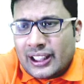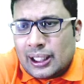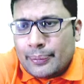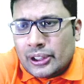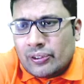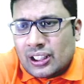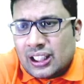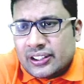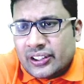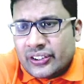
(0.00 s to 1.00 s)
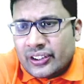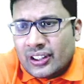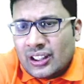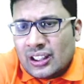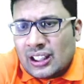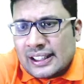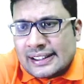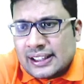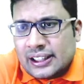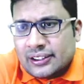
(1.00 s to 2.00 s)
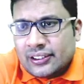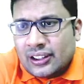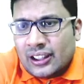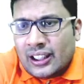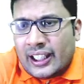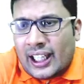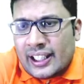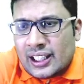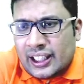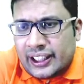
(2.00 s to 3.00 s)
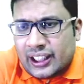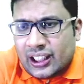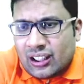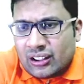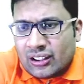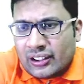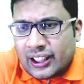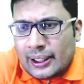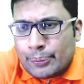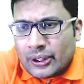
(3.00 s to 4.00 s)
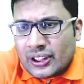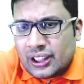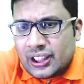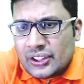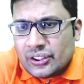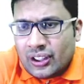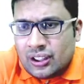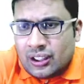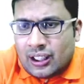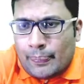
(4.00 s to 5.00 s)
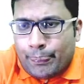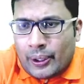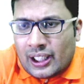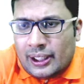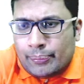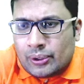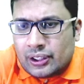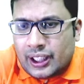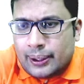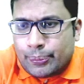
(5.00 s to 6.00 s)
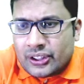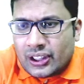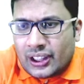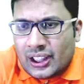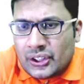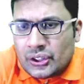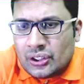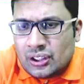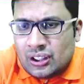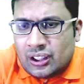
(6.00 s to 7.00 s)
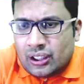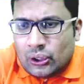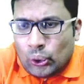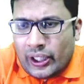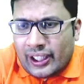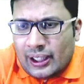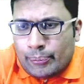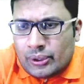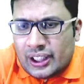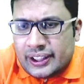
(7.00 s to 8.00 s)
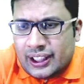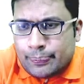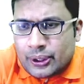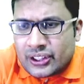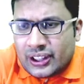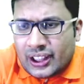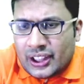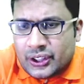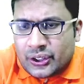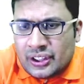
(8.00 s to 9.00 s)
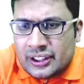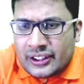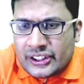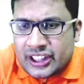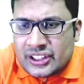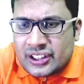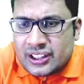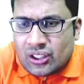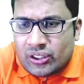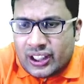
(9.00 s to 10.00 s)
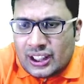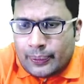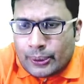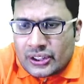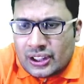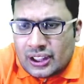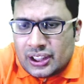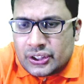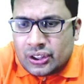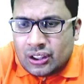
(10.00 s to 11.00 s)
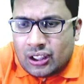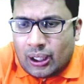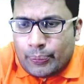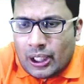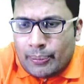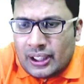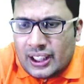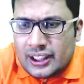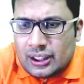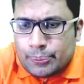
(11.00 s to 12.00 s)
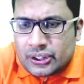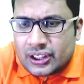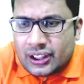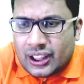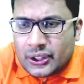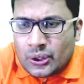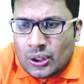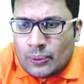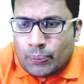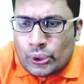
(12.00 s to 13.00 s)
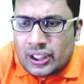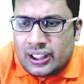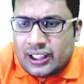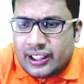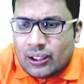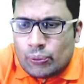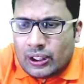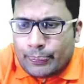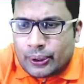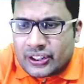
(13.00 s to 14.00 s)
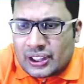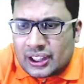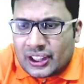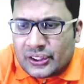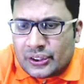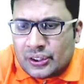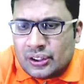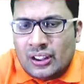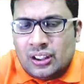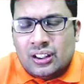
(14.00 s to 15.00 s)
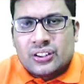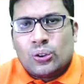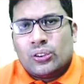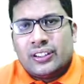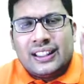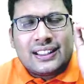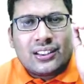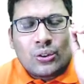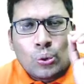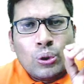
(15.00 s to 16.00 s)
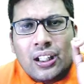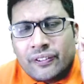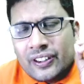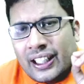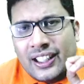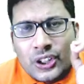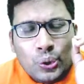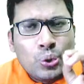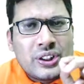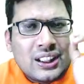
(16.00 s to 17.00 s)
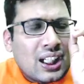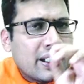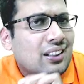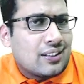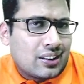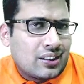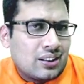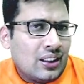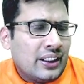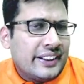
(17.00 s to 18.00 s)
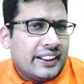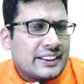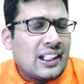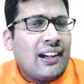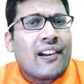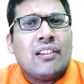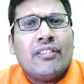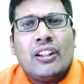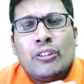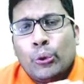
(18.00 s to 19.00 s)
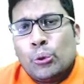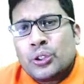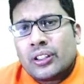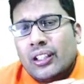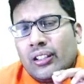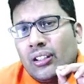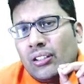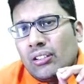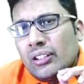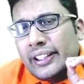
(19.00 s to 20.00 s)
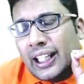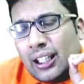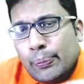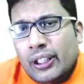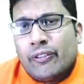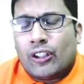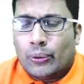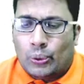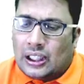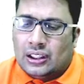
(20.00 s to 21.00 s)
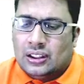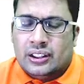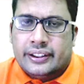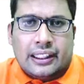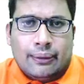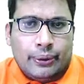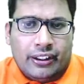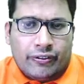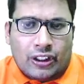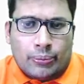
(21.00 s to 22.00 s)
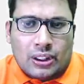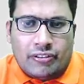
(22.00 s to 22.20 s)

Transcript: times in our classes Hasse head and neck area 9 percentage upper limb 9 percentage lower limb 18 percentage Chest is around 18 percentage, abdomen 18 percentage, pudendal area 1 percentage. So this rule of 9 is used in adults. In children we use LB formula. LB formula